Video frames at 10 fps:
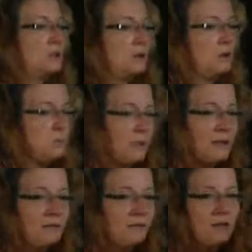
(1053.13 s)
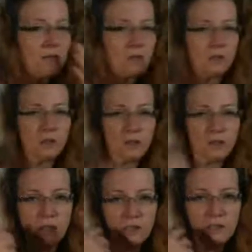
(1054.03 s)
smiling face in
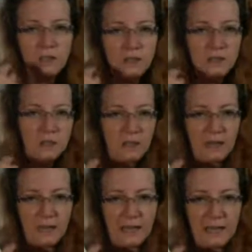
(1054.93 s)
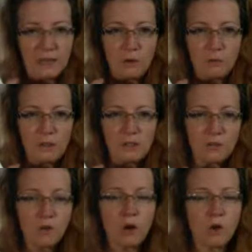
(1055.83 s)
the distance, and the hand out means, of
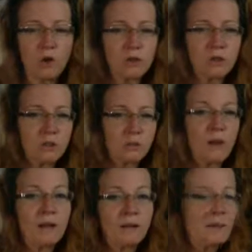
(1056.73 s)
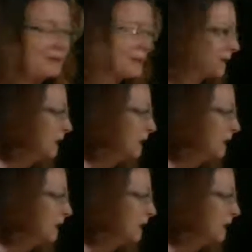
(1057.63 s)
course, it's a welcoming thing.